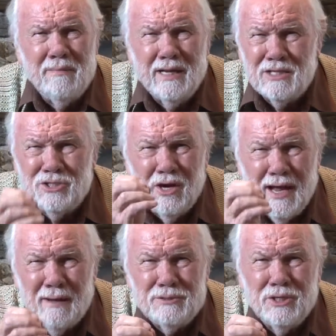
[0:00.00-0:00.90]
because they're
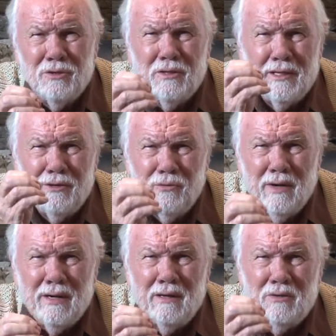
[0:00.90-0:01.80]
absolutely
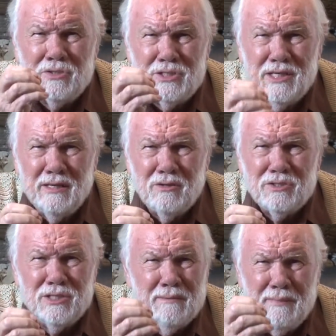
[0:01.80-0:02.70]
critical
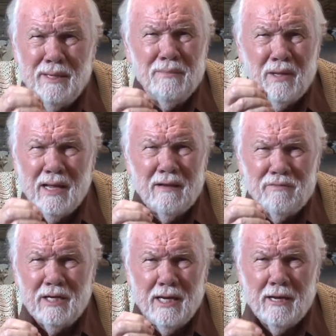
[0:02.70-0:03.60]
skills that people
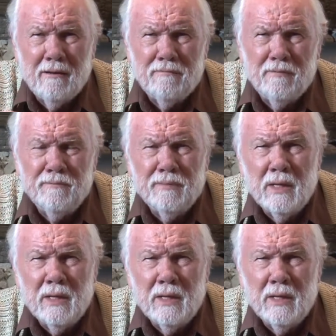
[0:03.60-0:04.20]
have to have.